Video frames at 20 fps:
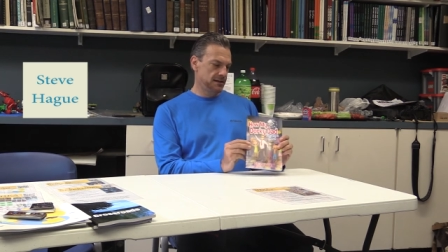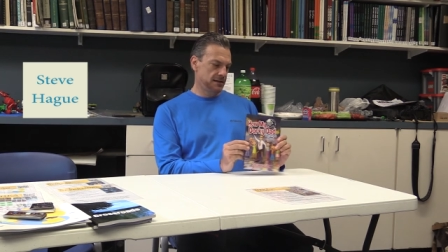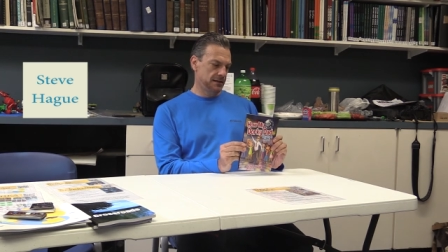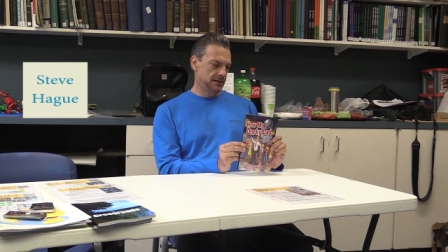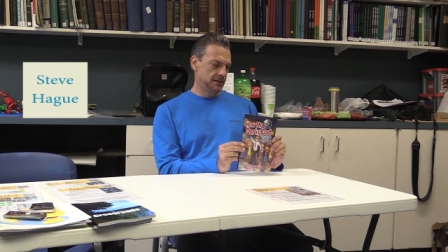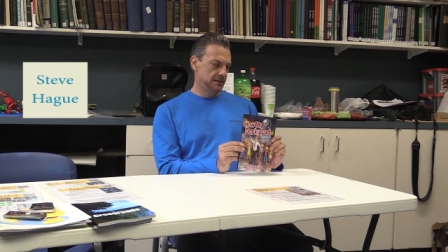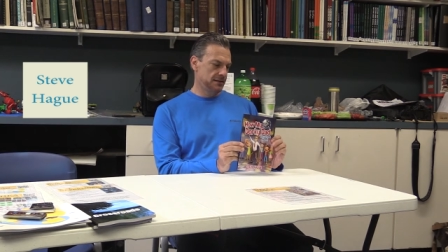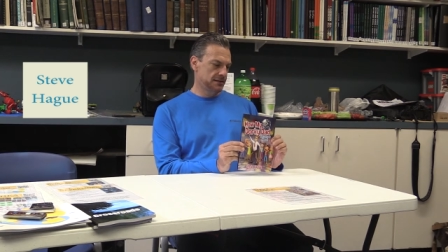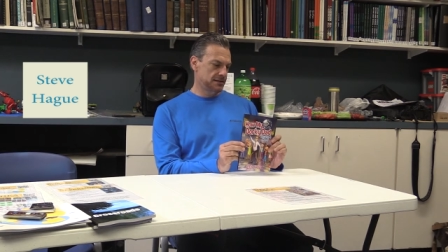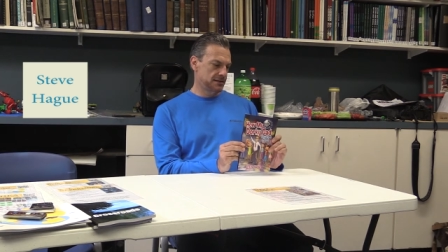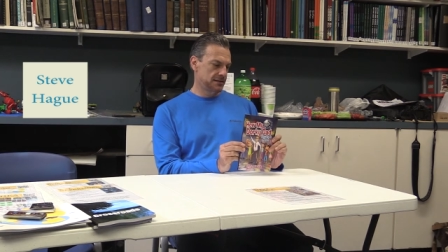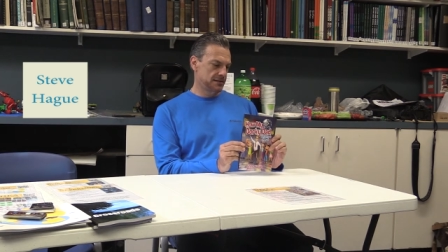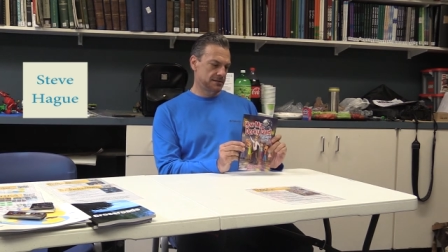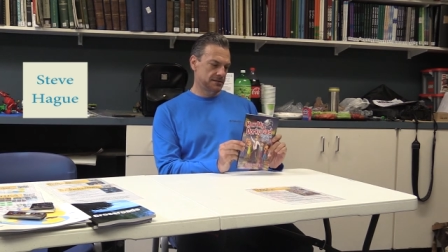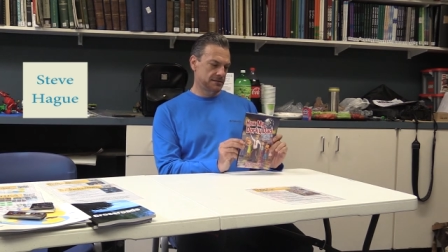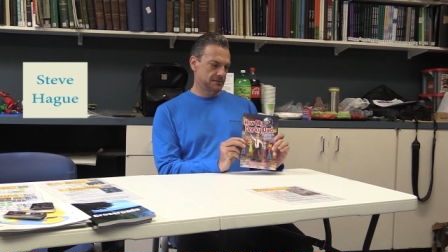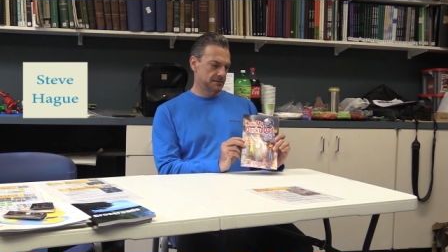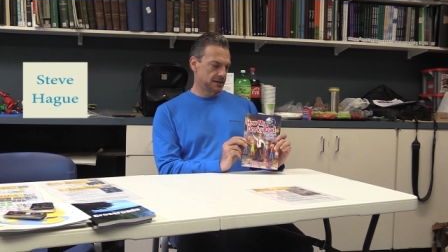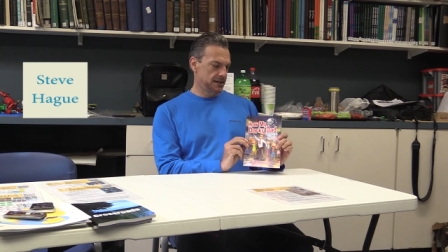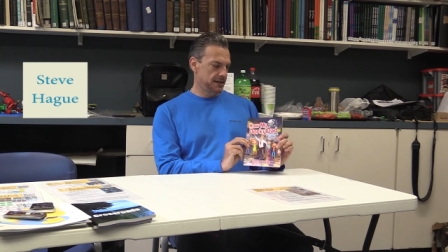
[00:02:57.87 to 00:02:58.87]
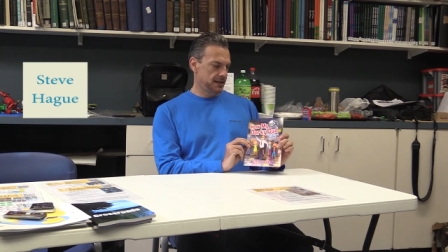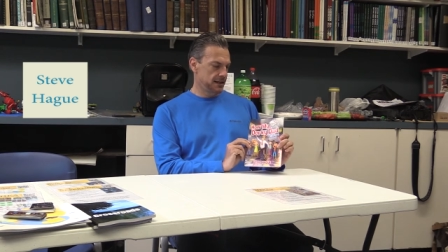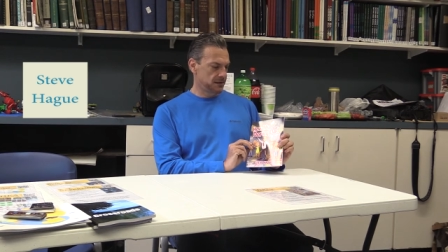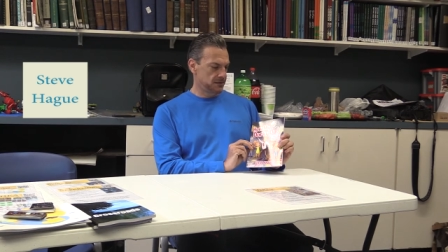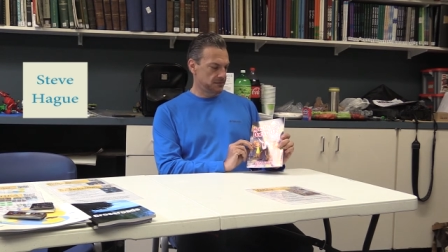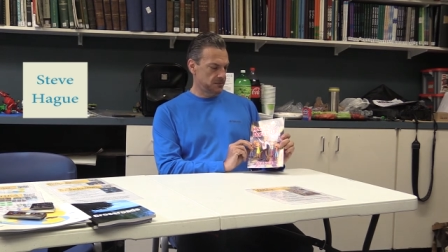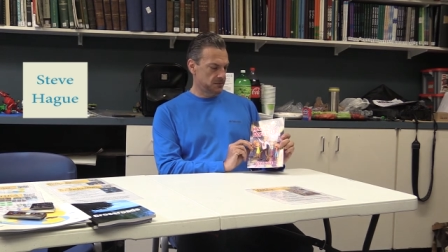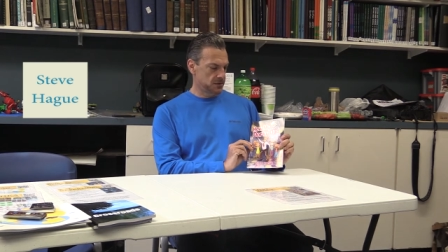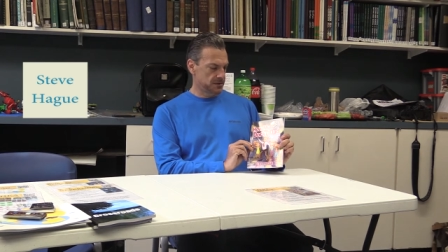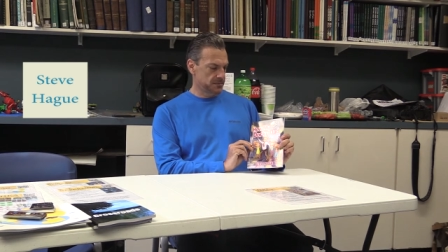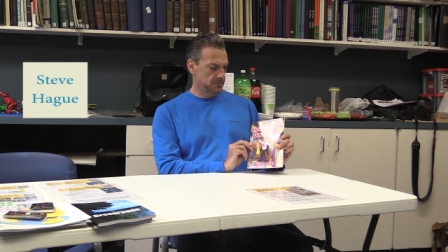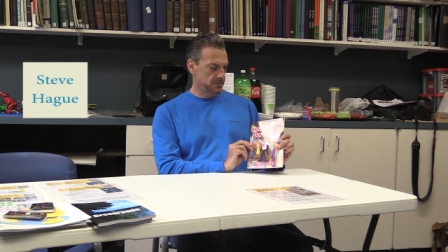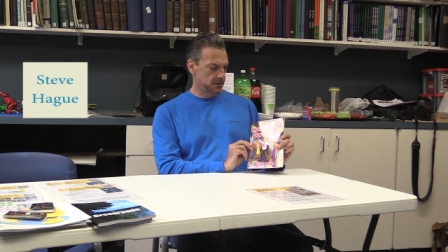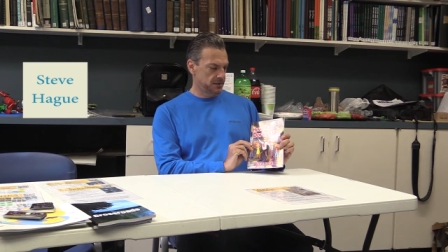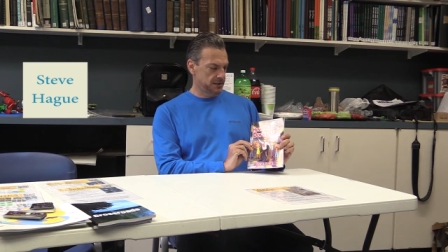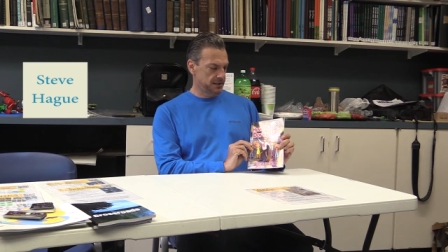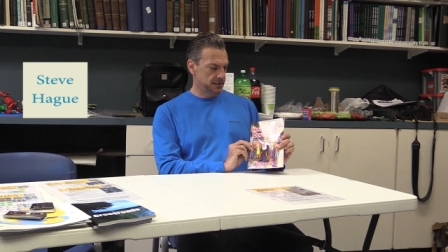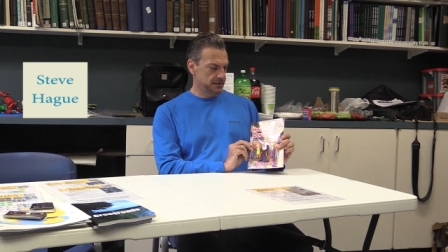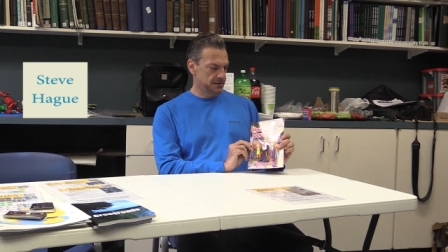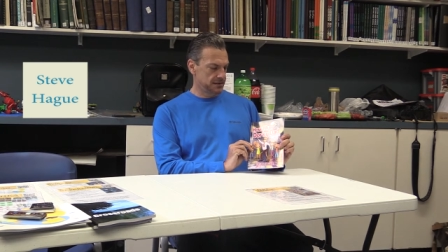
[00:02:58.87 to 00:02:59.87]
and this is, again, the first
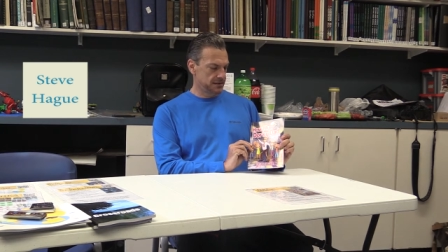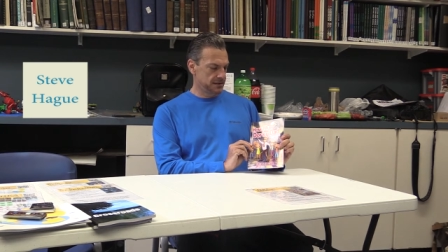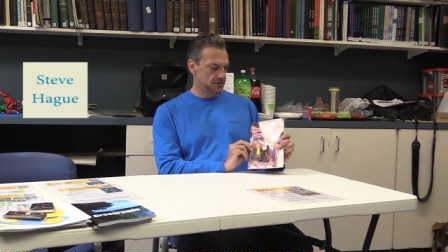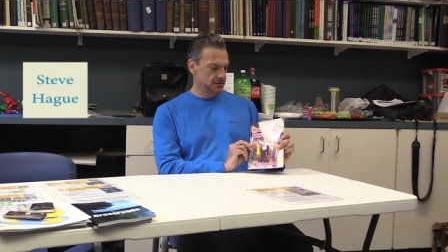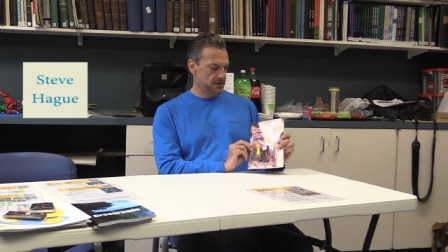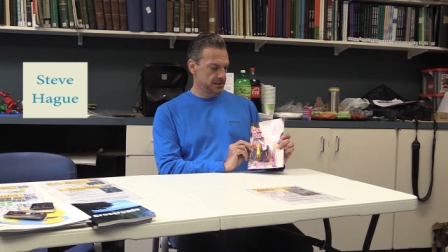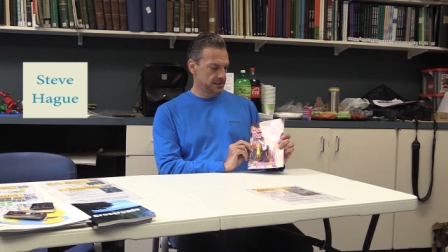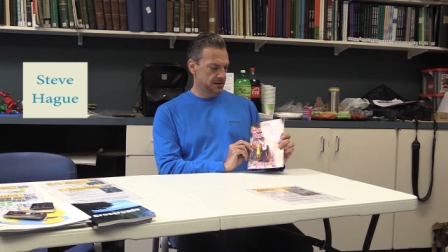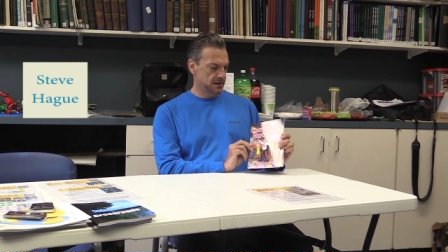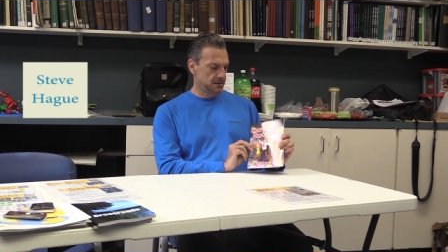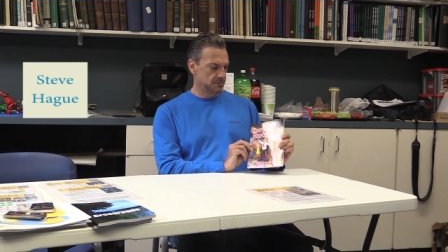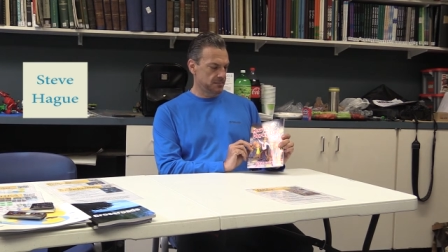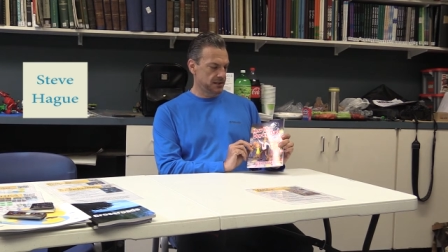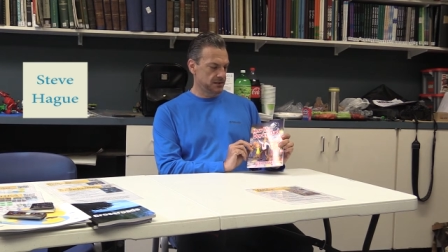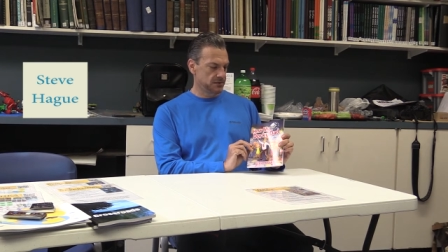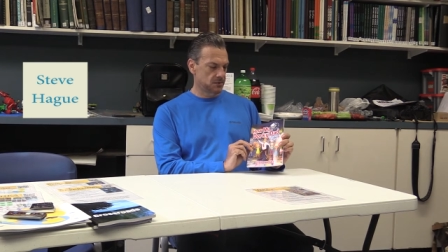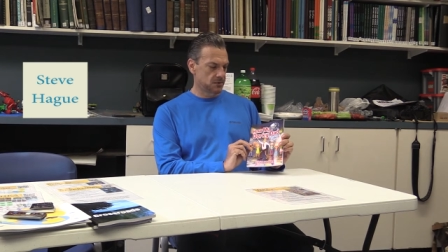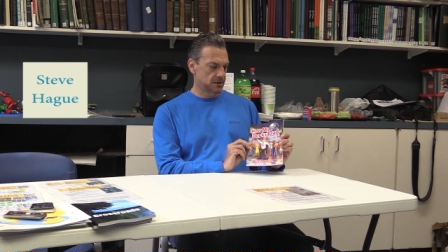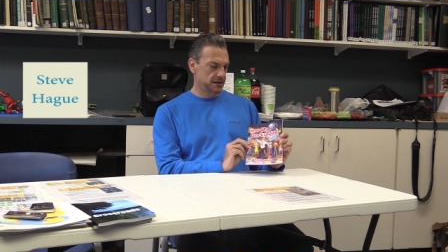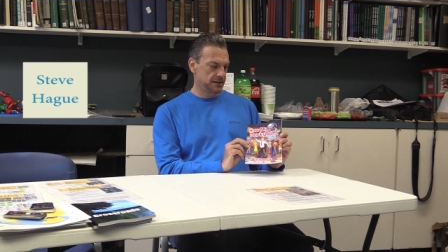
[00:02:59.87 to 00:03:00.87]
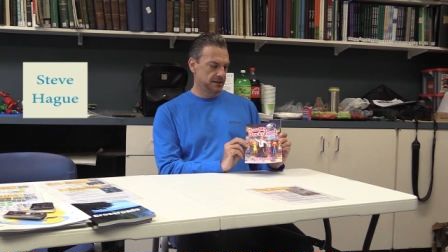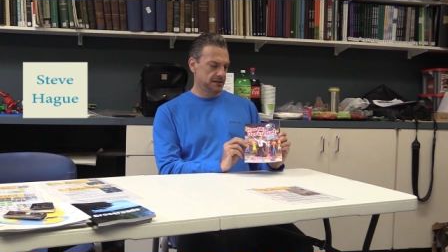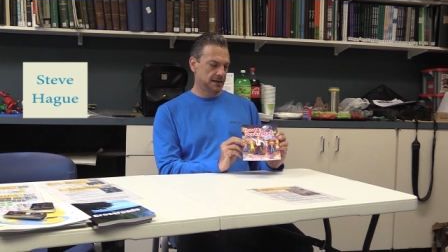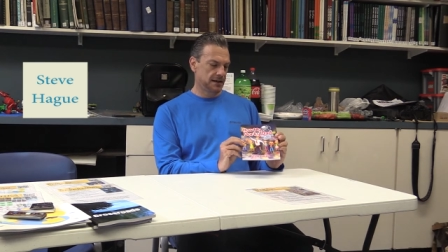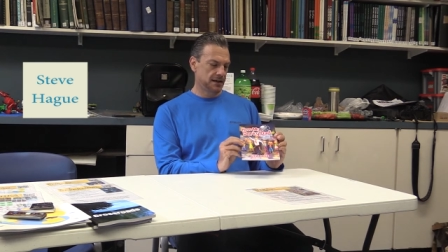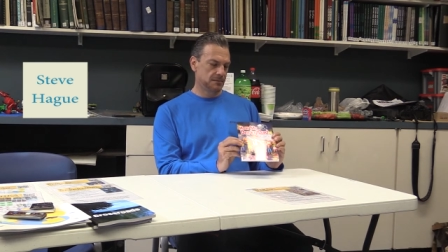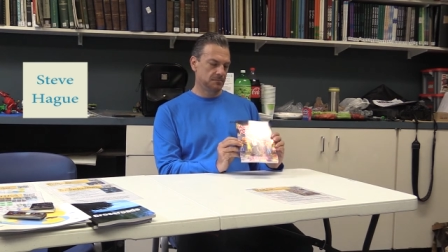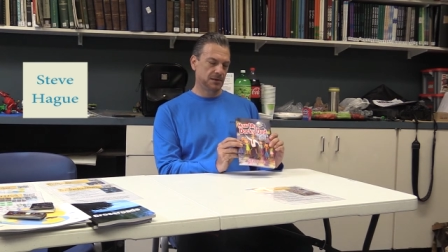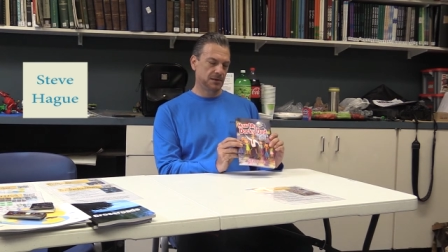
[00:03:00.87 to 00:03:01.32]
book in the series, How My Dorky Dad